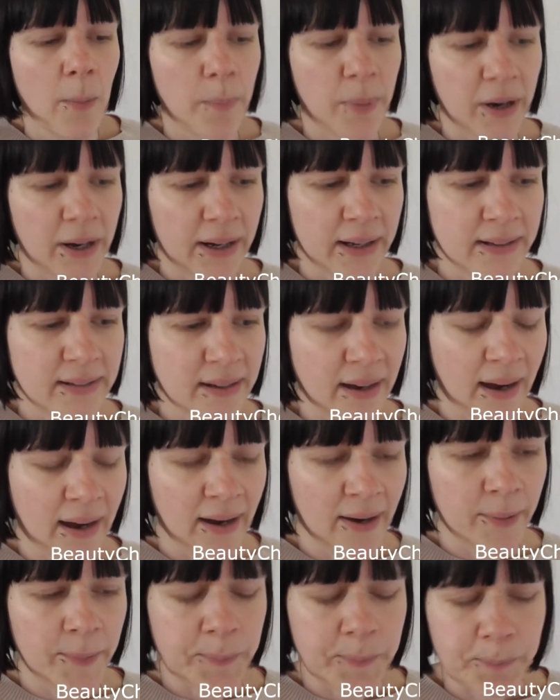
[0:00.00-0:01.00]
But
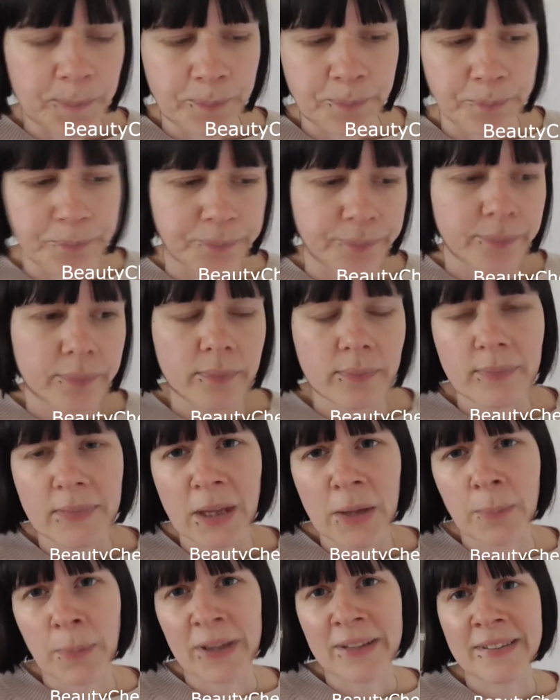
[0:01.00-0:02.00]

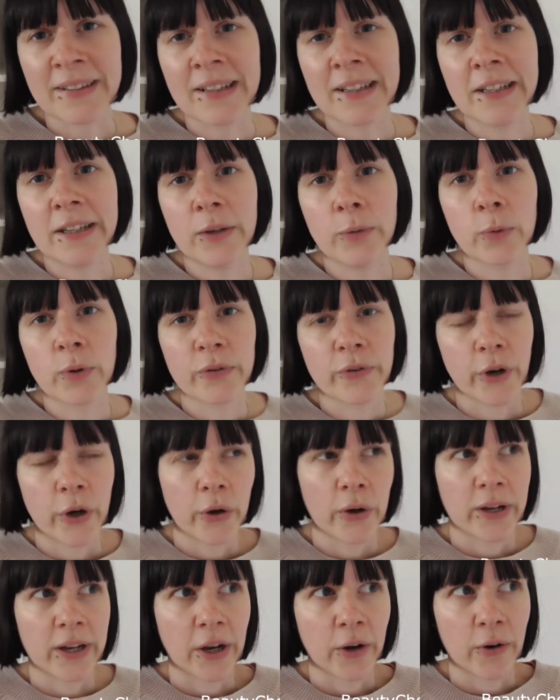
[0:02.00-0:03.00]
basically, we
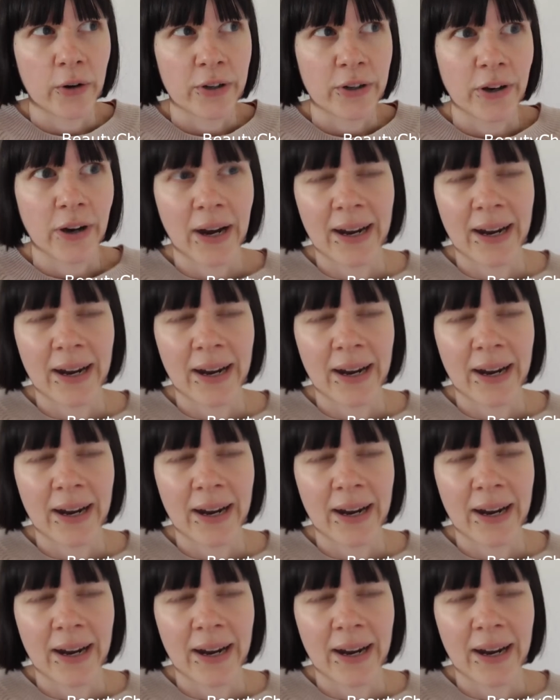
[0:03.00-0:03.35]
follow a character.